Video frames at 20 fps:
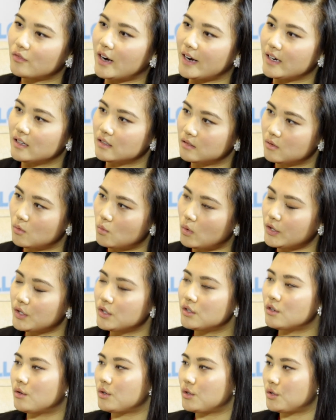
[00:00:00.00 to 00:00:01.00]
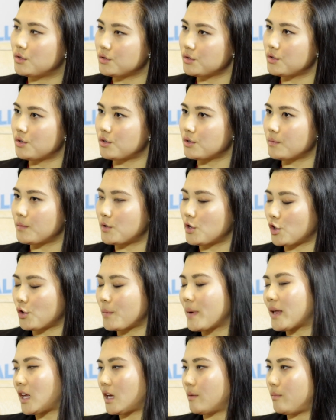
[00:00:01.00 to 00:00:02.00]
Right. Well, you know, you're
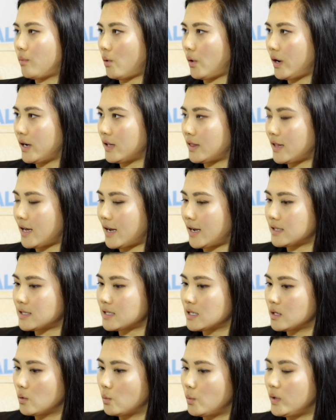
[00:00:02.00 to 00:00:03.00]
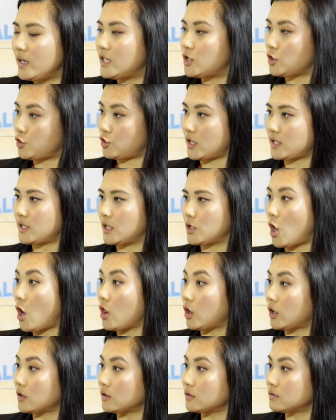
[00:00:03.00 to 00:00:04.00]
making a point that we need to trust the dollar.